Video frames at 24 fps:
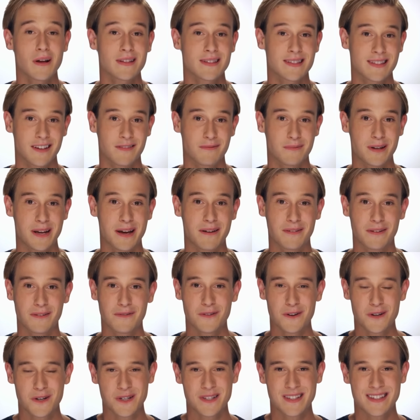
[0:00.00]
For months, I've been having
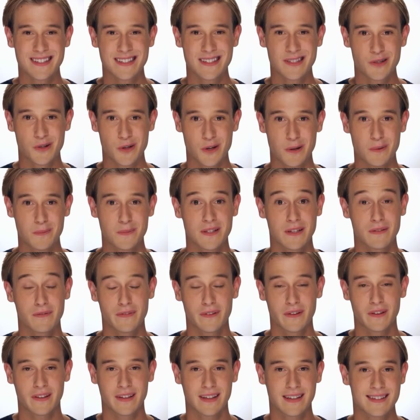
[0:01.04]
visions, dreams, and
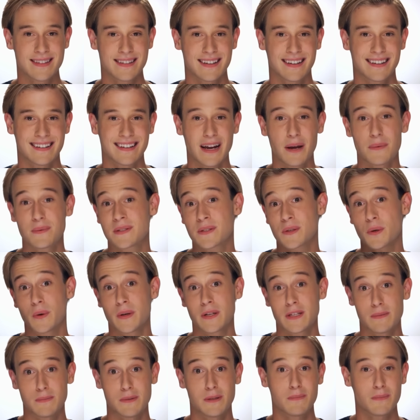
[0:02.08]
feelings like I was
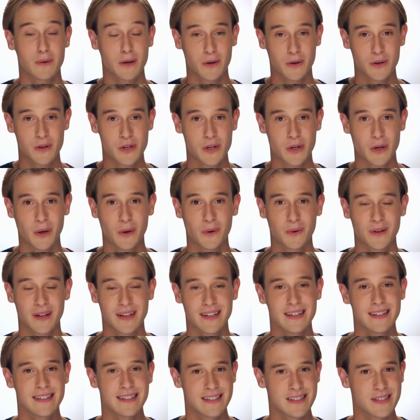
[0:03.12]
going to meet Margaret Cho
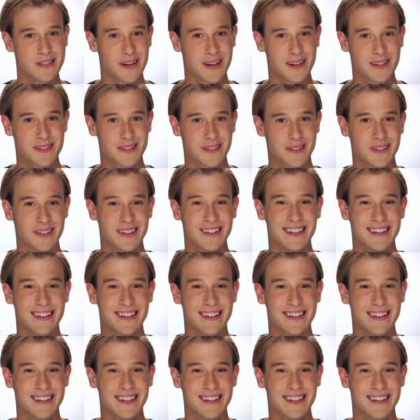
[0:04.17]
and needed to talk